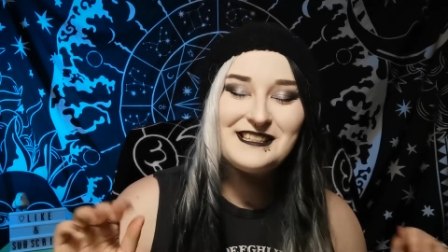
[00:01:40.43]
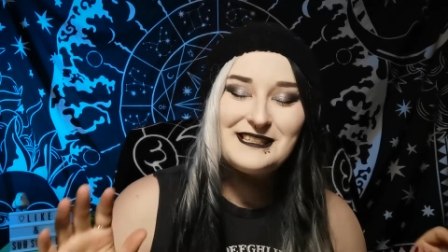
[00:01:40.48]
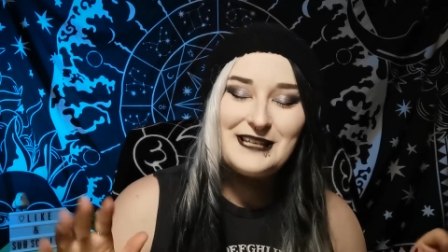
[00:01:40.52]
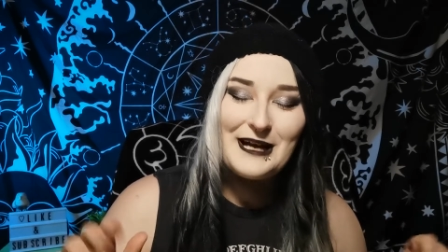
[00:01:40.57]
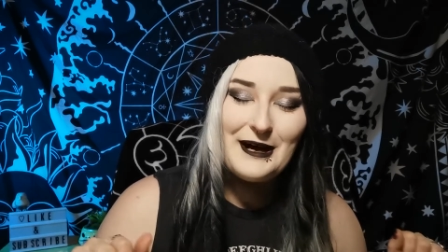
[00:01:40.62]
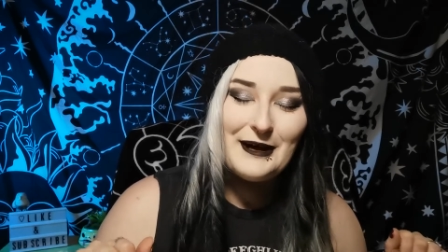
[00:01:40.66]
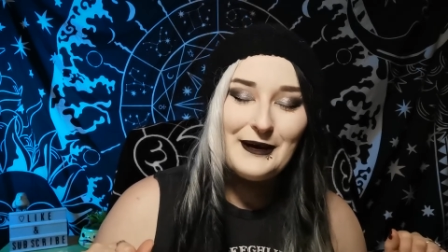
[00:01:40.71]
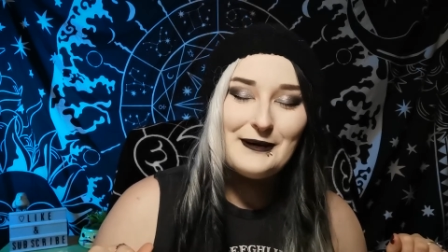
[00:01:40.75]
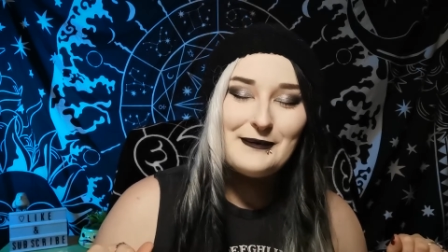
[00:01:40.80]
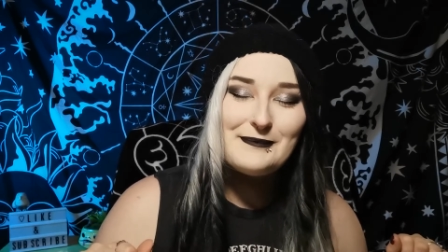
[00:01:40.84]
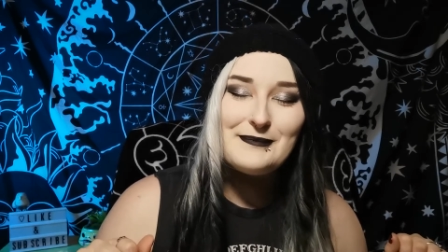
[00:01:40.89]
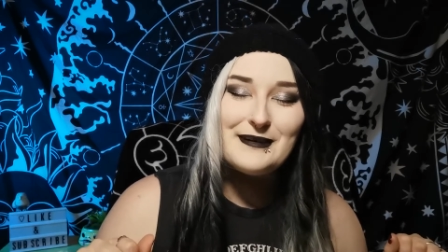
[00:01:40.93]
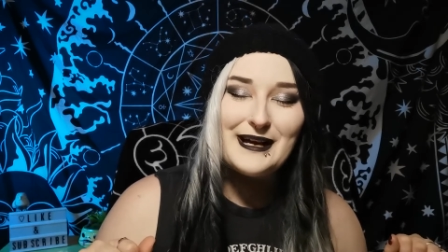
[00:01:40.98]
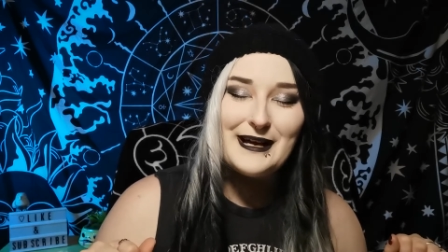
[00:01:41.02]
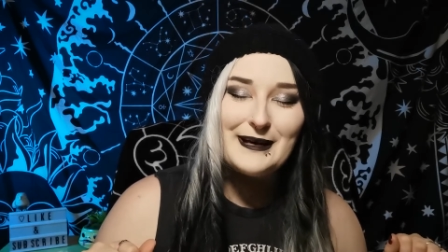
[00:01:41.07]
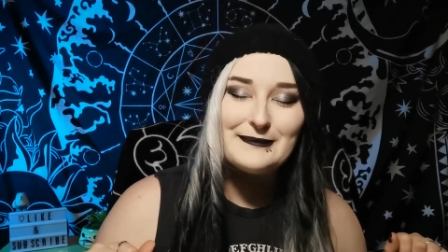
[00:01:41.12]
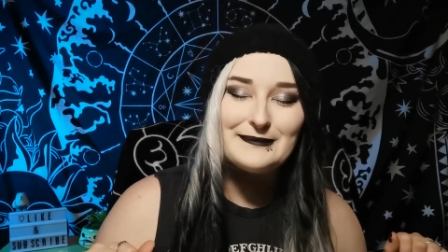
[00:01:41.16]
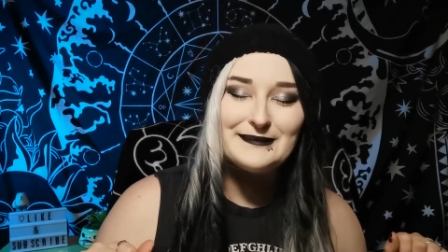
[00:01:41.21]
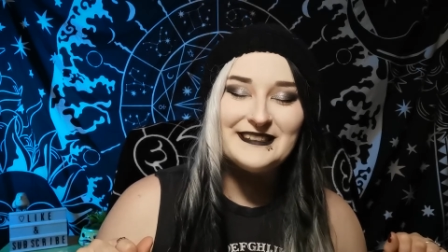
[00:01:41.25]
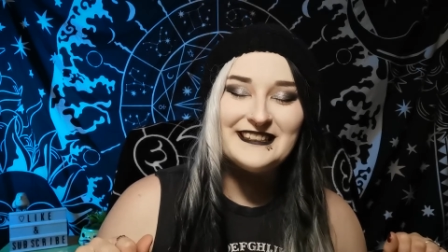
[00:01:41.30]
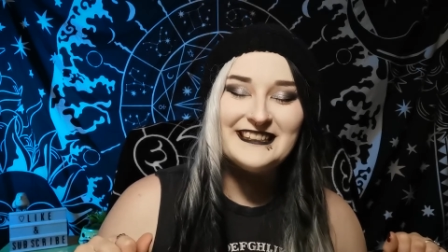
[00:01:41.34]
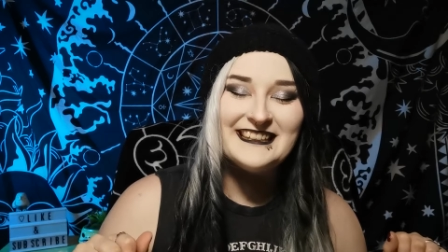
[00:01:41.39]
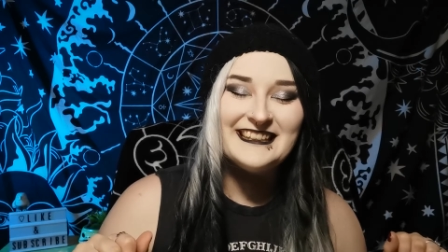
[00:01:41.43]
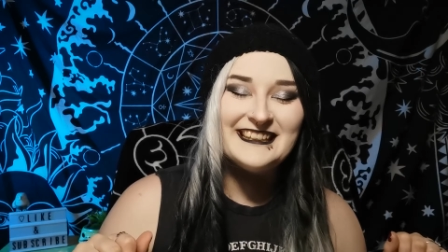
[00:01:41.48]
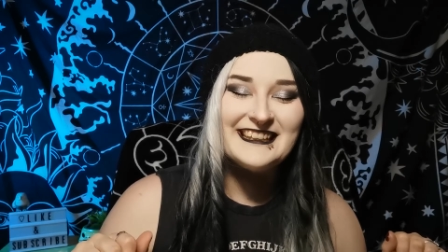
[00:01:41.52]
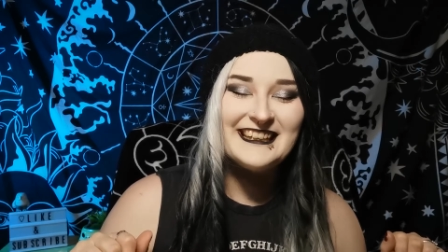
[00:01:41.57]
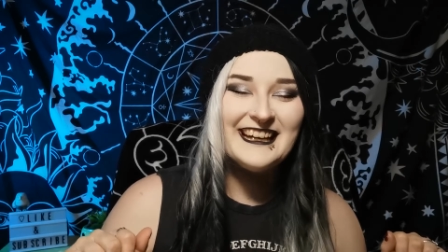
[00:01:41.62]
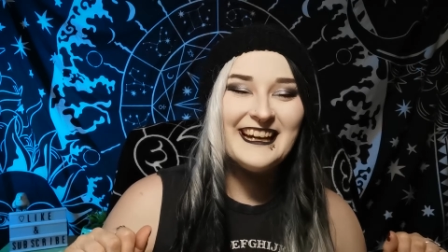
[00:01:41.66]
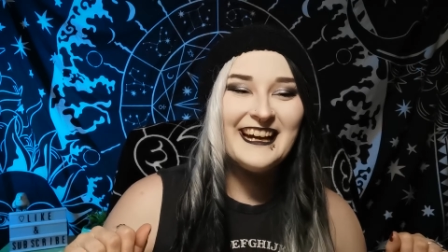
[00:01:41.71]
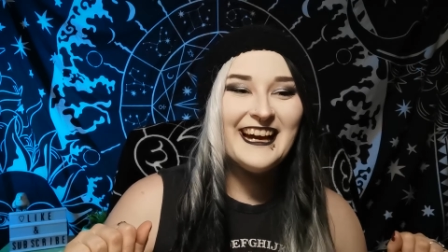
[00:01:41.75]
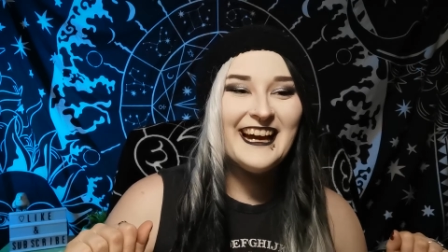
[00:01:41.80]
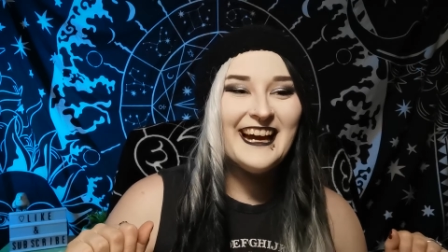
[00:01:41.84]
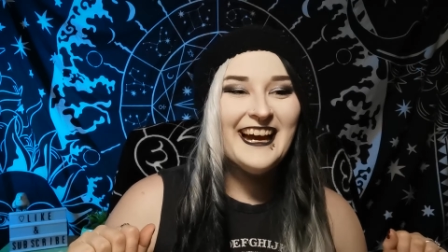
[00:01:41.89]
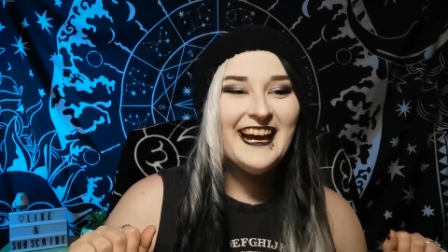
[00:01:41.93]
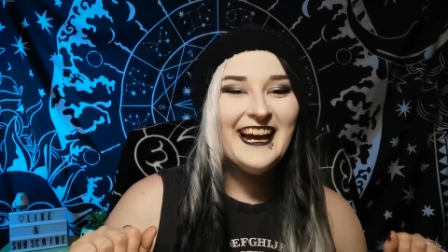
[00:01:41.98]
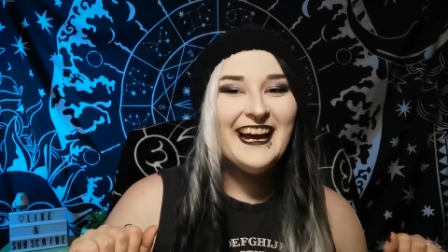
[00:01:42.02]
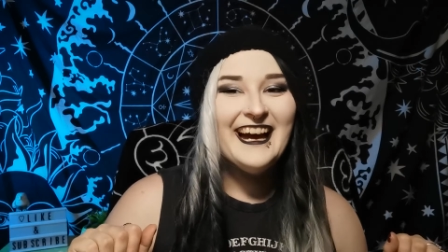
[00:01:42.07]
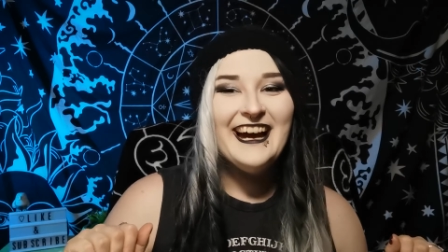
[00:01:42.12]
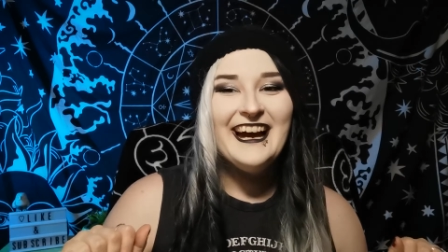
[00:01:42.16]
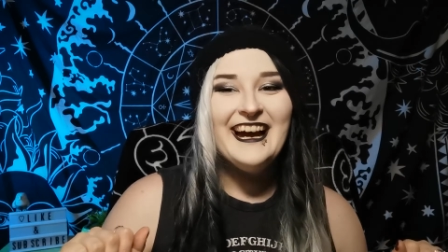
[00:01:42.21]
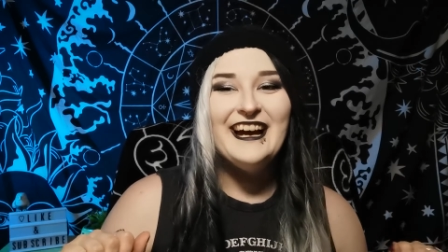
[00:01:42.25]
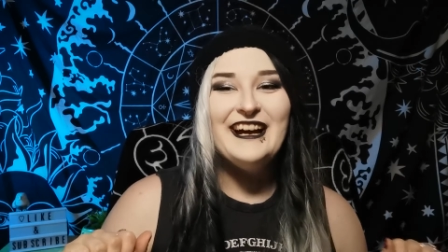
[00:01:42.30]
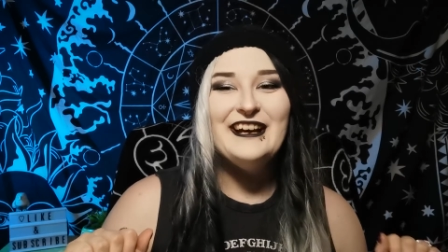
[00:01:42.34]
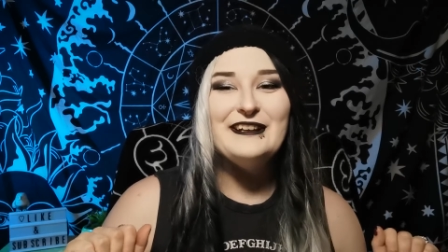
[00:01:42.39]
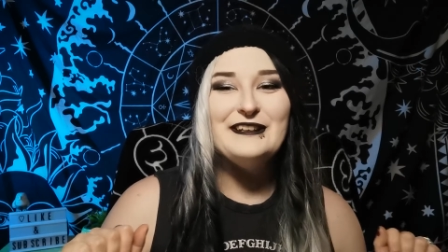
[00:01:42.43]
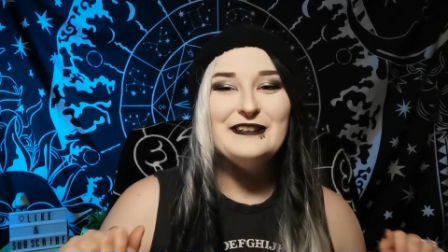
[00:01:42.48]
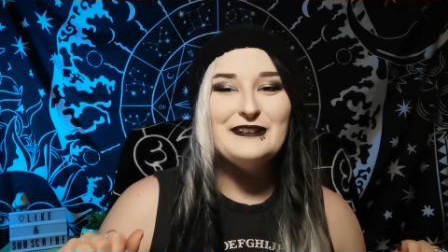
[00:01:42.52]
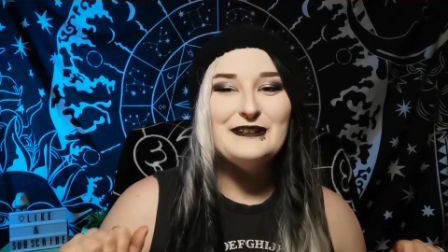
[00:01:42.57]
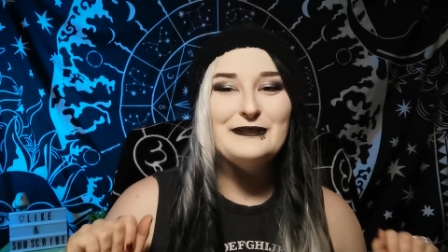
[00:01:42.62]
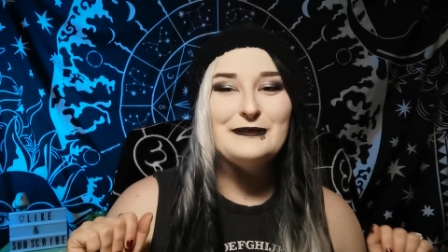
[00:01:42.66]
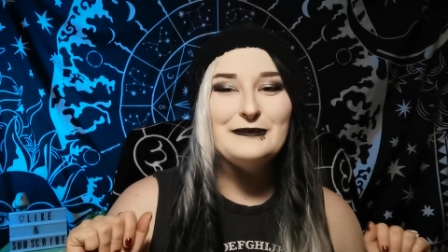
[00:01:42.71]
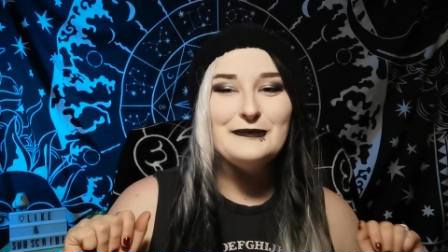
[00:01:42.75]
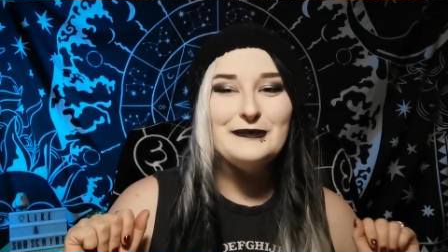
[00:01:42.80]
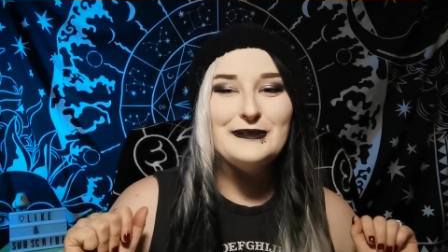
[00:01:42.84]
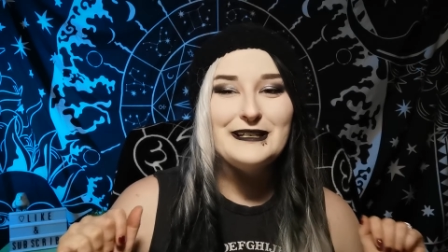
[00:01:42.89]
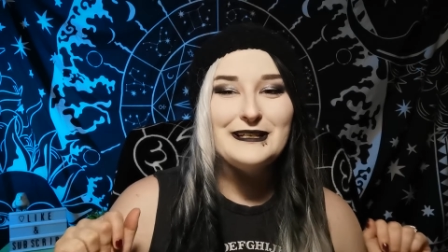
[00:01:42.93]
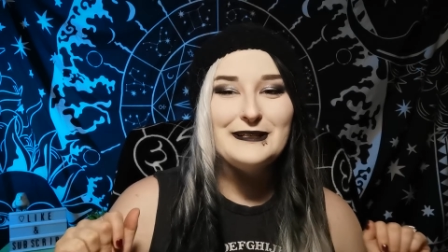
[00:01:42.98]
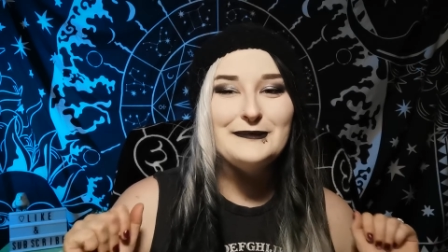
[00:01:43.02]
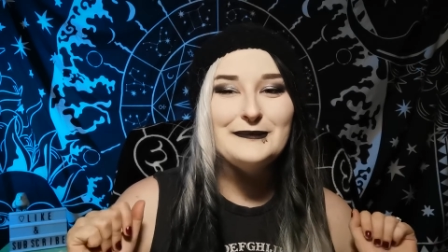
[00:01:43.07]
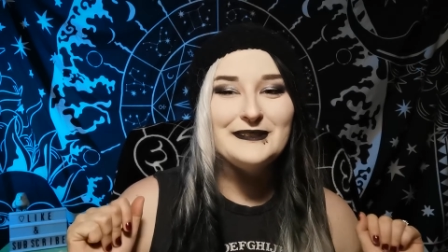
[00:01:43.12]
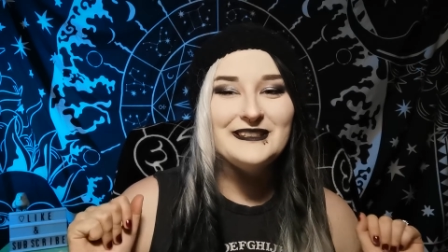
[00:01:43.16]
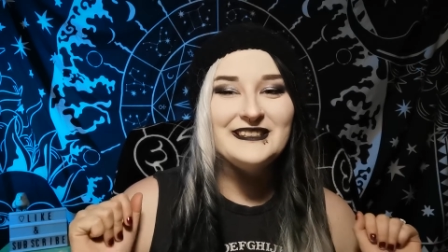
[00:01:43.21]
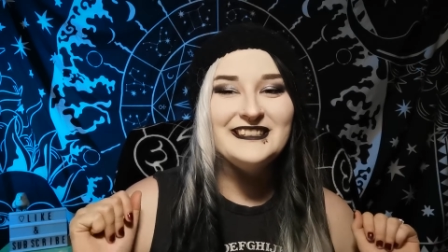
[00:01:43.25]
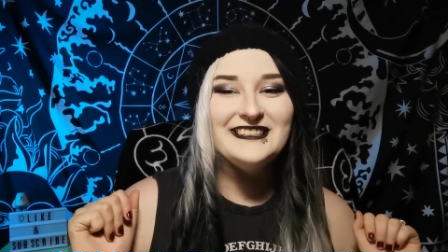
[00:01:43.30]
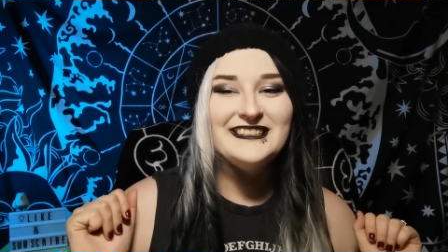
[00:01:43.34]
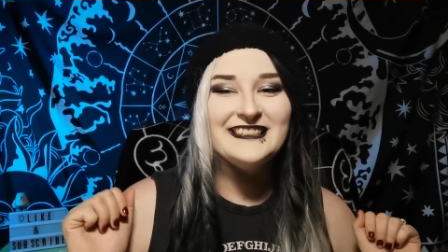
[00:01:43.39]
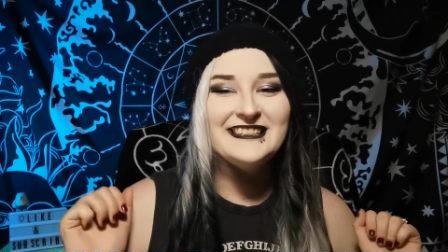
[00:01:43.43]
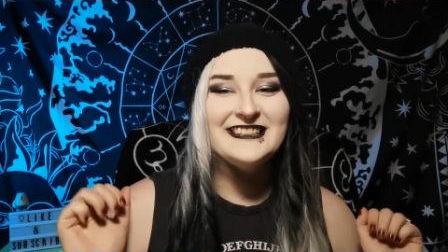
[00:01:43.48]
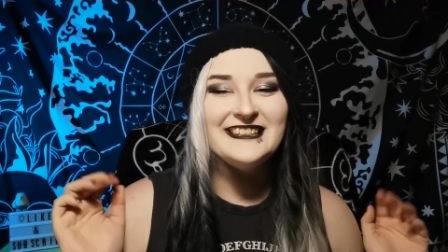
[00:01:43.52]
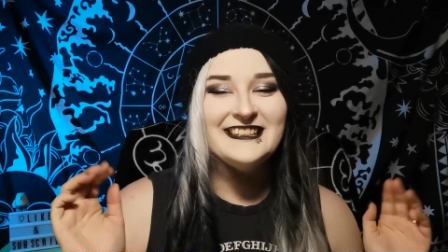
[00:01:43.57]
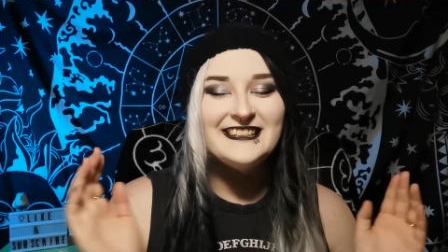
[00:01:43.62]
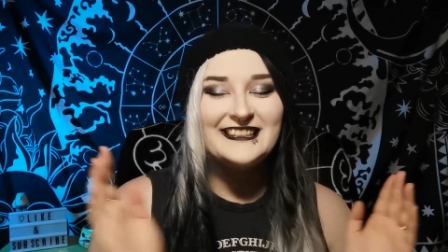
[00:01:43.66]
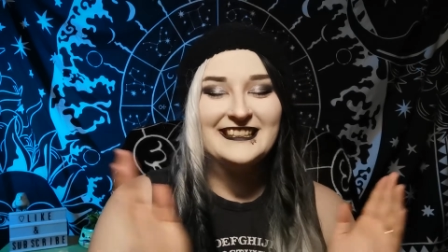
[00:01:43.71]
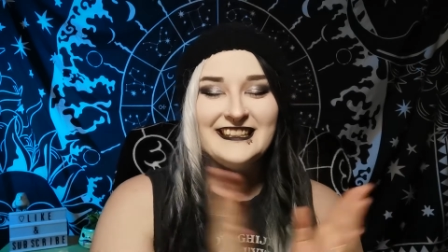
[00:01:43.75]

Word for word: stop babbling and we will